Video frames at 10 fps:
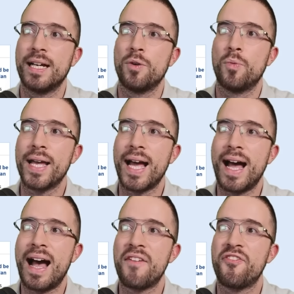we
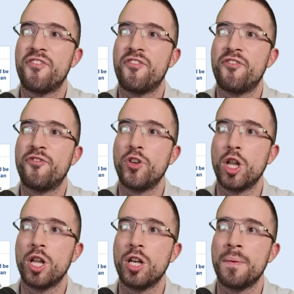have
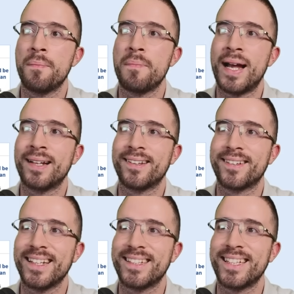Fulham, Man
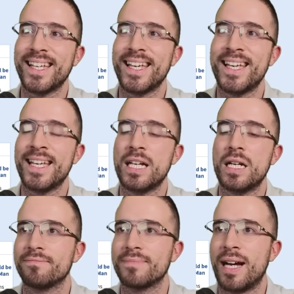
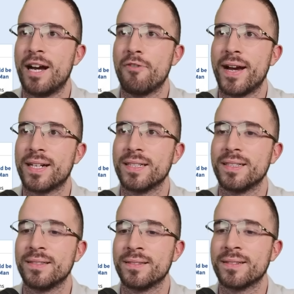City. I
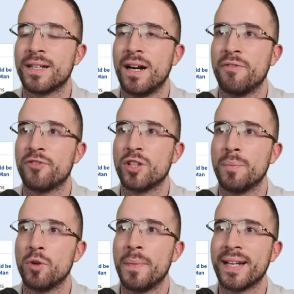reckon
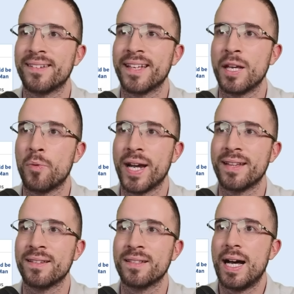comfortable Man City
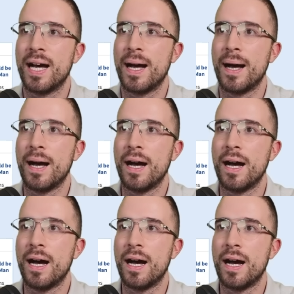win.
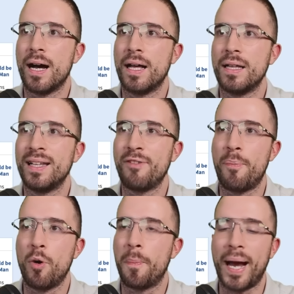
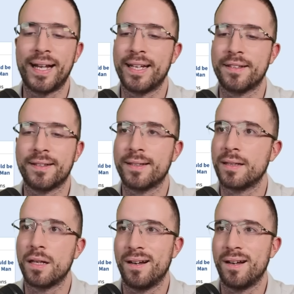Liverpool,
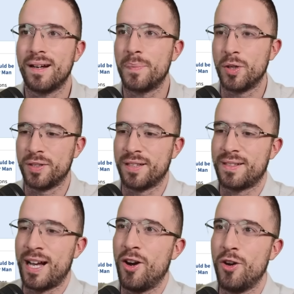Palace. I'll be honest,
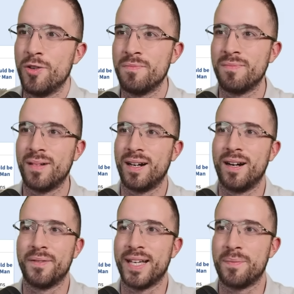at home.
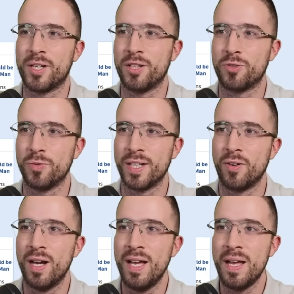Yeah, I'm going
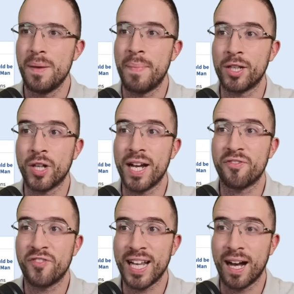2-0. Man United,
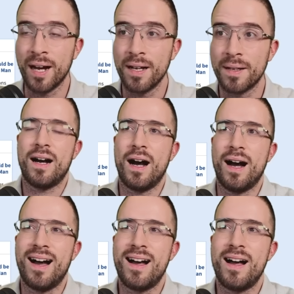Villa.
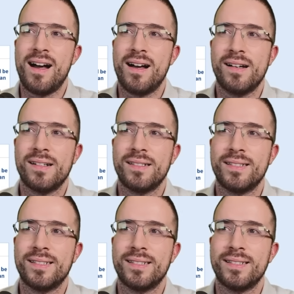
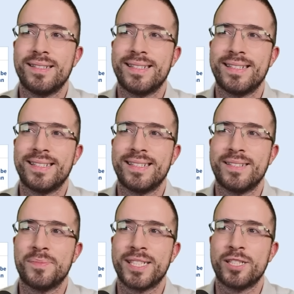
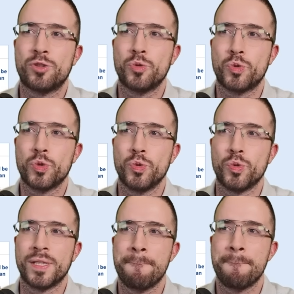I'm going
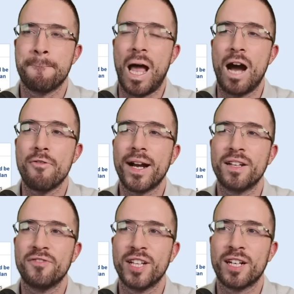2-2. I
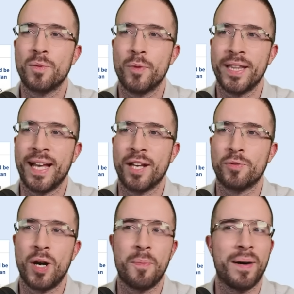reckon Villa can win that as
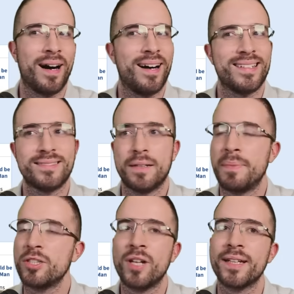well, but
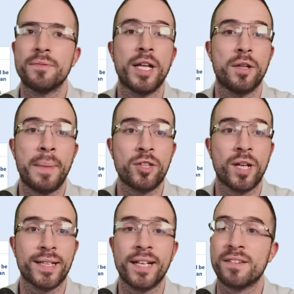Man
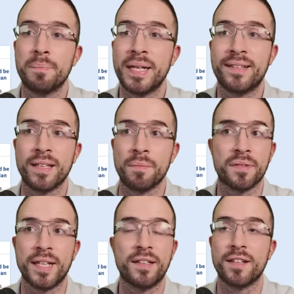United against the big
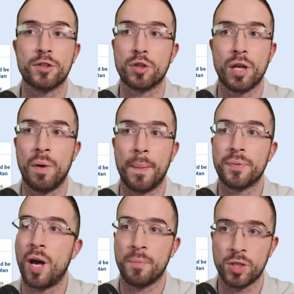teams, they decide to show up.
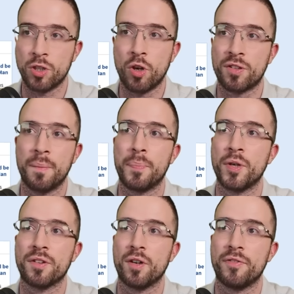So I'm going to knock some
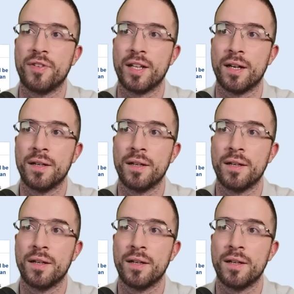points off Villa.